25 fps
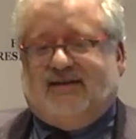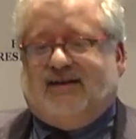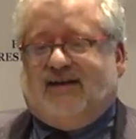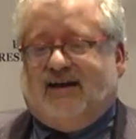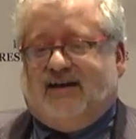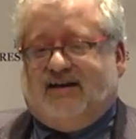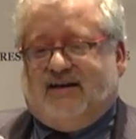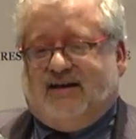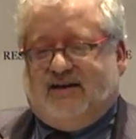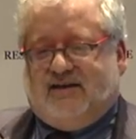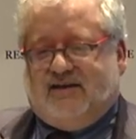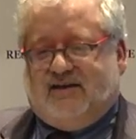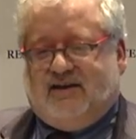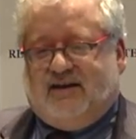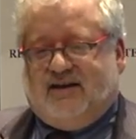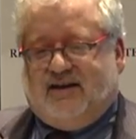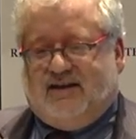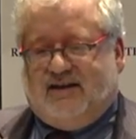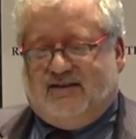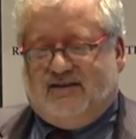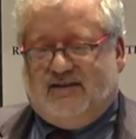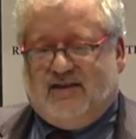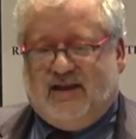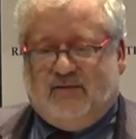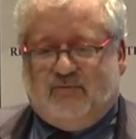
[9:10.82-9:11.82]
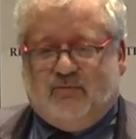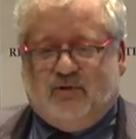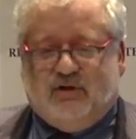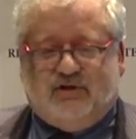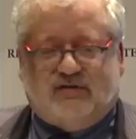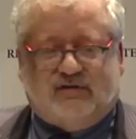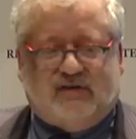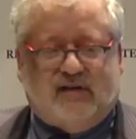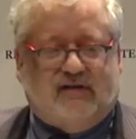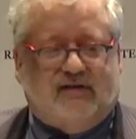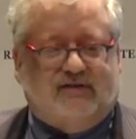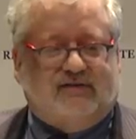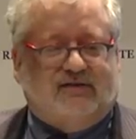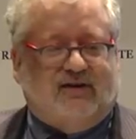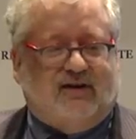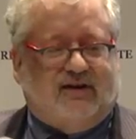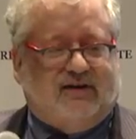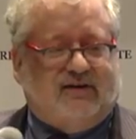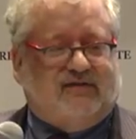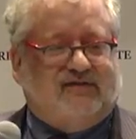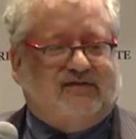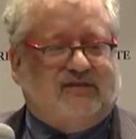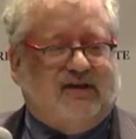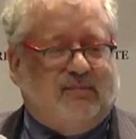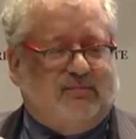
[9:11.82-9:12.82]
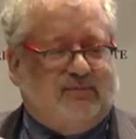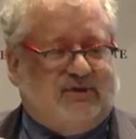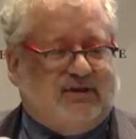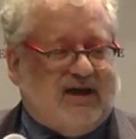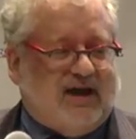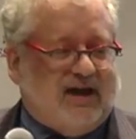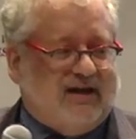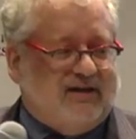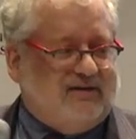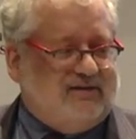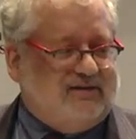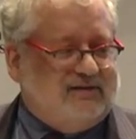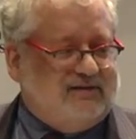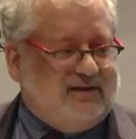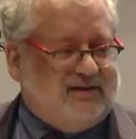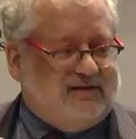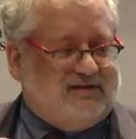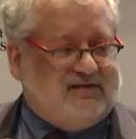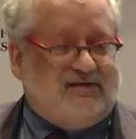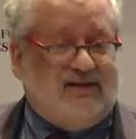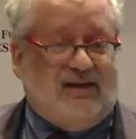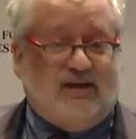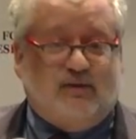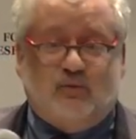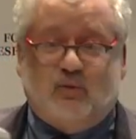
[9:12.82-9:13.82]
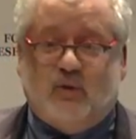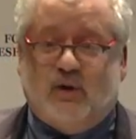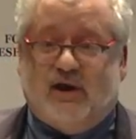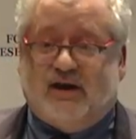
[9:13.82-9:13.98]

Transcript: And then we settled on a subtitle that said,